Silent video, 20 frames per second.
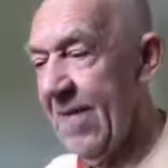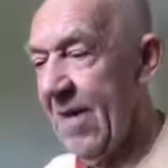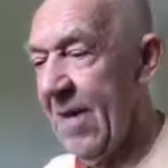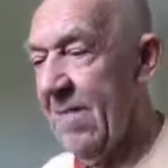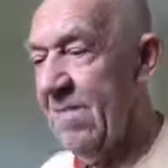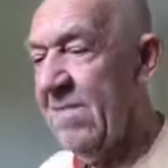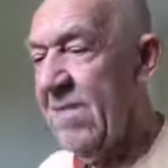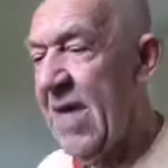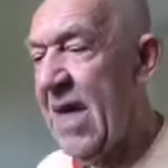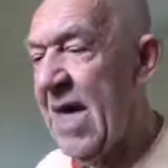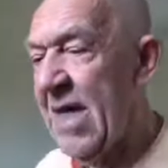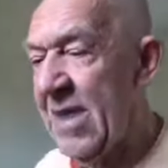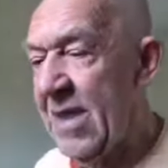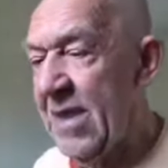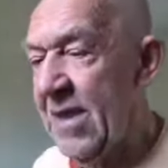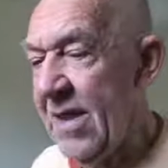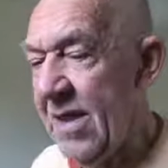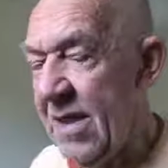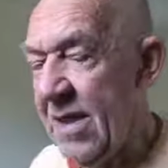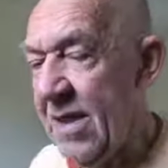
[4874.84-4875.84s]

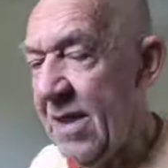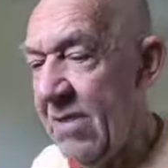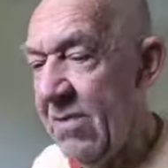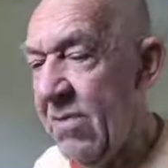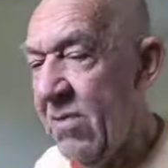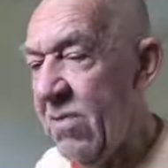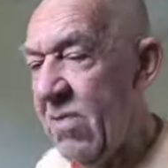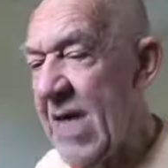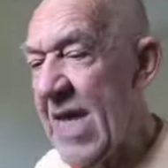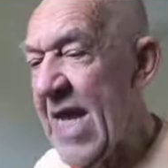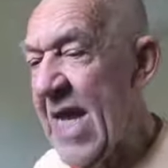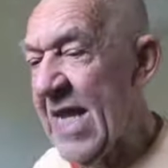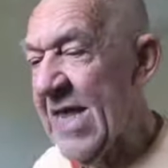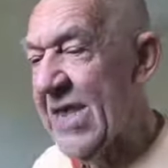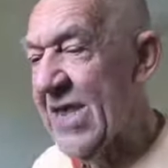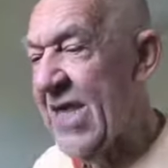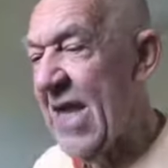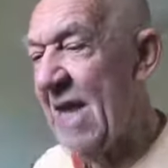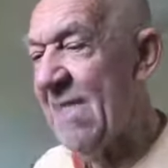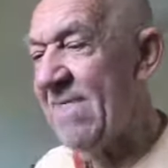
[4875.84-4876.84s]
But we
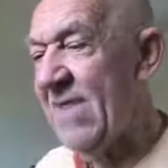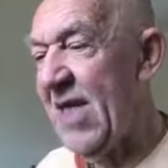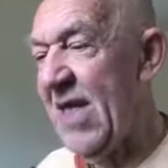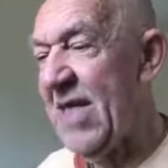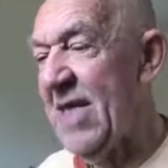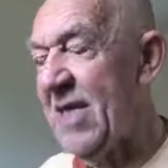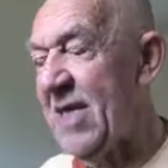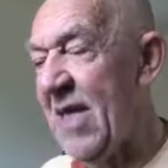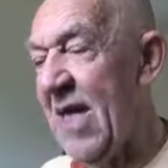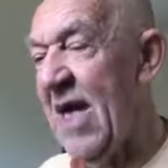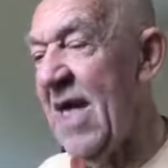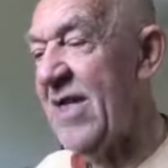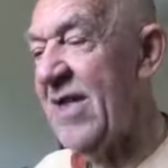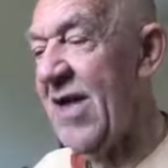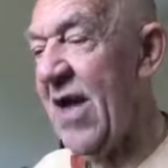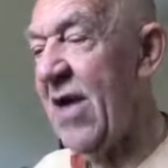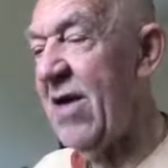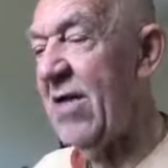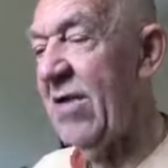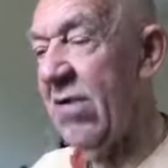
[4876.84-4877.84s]
accept it as
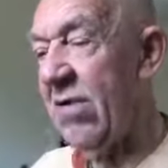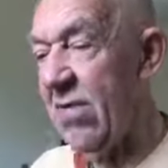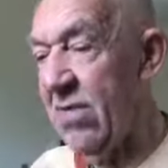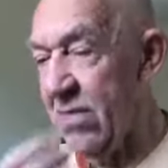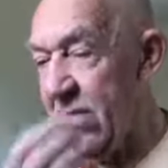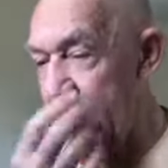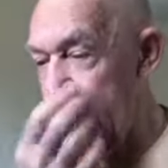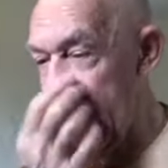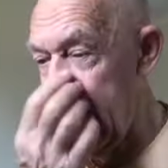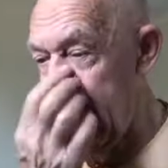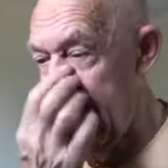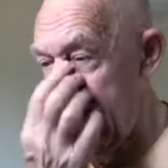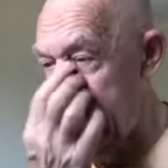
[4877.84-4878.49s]
our own.